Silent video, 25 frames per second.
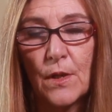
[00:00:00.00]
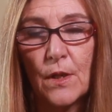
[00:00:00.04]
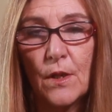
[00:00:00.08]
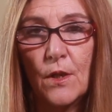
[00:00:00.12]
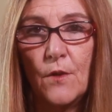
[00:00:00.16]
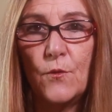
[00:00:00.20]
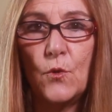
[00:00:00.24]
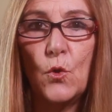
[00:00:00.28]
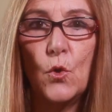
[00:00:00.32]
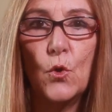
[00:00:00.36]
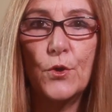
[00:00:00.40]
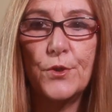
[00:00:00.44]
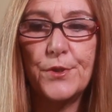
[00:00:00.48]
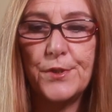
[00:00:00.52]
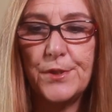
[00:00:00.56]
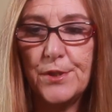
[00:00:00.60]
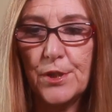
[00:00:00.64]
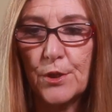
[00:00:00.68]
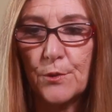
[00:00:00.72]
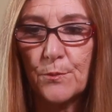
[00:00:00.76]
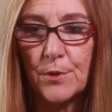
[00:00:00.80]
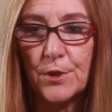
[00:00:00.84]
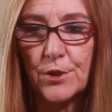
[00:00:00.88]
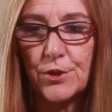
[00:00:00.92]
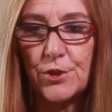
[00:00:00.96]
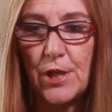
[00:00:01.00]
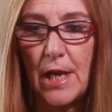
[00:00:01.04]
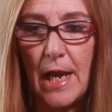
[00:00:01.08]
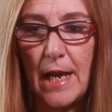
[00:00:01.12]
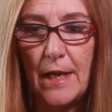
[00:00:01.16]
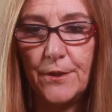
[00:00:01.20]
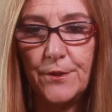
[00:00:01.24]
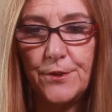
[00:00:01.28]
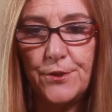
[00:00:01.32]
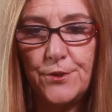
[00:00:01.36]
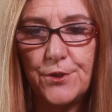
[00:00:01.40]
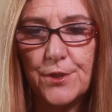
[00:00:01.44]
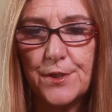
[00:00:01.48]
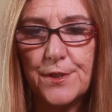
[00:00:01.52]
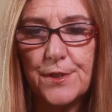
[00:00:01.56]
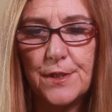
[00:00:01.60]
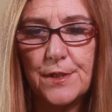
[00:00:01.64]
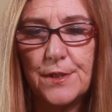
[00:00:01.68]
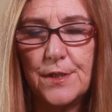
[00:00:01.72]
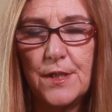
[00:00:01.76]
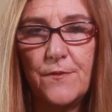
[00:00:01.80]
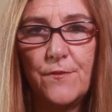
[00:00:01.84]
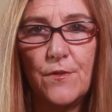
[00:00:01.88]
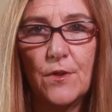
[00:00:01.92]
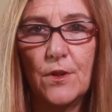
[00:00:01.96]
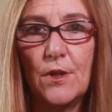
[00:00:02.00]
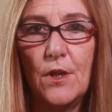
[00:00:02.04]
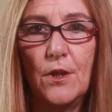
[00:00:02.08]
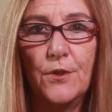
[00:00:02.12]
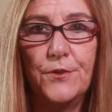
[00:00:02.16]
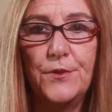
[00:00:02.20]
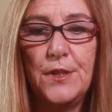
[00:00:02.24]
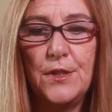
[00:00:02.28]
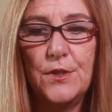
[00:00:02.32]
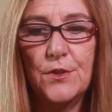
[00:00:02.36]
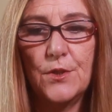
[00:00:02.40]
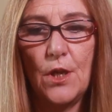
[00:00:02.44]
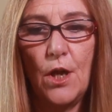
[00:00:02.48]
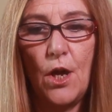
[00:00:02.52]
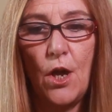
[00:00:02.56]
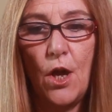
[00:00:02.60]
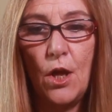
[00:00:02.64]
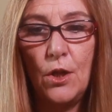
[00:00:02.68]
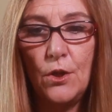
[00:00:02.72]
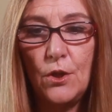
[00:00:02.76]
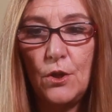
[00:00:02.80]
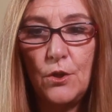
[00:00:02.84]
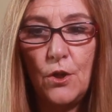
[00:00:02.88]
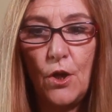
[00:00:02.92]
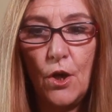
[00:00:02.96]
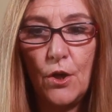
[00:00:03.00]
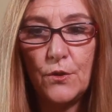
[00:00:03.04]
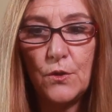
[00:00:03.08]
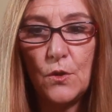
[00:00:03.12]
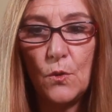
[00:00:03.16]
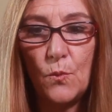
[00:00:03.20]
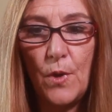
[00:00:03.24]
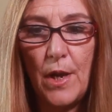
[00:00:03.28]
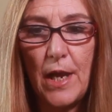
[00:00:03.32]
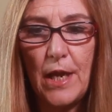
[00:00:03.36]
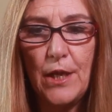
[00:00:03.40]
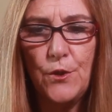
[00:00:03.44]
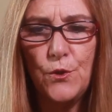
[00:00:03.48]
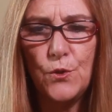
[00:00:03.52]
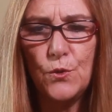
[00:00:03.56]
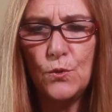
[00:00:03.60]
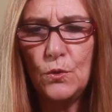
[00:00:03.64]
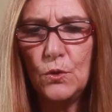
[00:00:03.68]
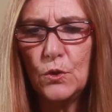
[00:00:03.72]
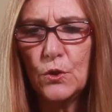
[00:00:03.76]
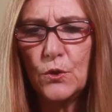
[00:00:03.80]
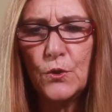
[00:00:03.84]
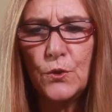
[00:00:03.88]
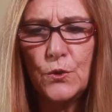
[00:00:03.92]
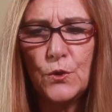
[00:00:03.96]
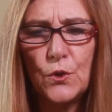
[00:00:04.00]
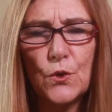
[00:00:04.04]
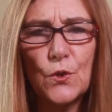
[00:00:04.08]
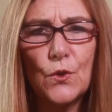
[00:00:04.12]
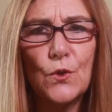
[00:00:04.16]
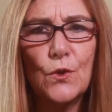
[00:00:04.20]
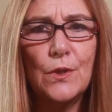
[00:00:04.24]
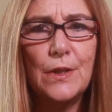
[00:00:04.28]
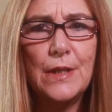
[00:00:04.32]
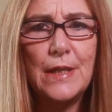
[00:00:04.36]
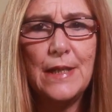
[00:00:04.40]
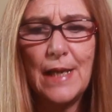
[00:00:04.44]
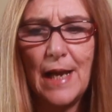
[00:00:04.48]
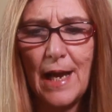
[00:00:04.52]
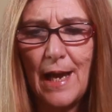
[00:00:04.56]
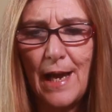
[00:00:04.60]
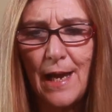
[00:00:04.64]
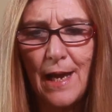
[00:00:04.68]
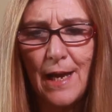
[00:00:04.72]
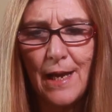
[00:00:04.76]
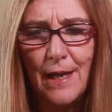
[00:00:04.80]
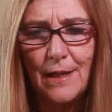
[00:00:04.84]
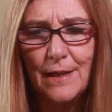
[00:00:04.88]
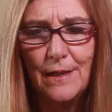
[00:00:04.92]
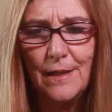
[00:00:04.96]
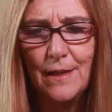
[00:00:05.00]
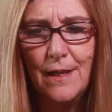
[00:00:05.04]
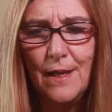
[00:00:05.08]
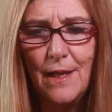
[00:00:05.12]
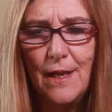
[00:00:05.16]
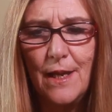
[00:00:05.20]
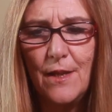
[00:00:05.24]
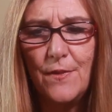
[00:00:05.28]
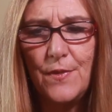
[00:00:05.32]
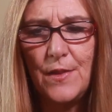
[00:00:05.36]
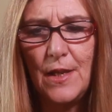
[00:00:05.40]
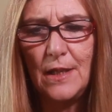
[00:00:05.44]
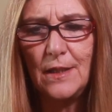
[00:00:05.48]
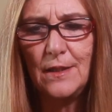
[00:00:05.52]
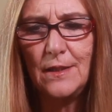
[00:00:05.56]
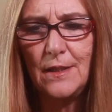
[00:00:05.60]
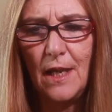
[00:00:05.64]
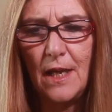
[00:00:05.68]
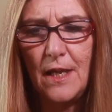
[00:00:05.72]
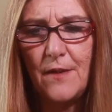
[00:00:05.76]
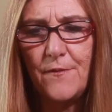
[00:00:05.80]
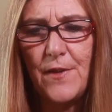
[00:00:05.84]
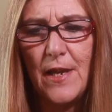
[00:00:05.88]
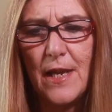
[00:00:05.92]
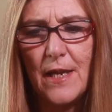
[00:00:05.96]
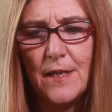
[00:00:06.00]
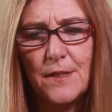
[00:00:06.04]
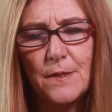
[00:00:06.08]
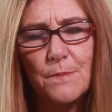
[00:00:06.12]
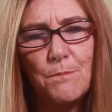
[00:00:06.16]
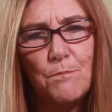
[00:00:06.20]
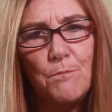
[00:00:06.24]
Of course, there were challenges and difficulties all along the way. You learned early on that life has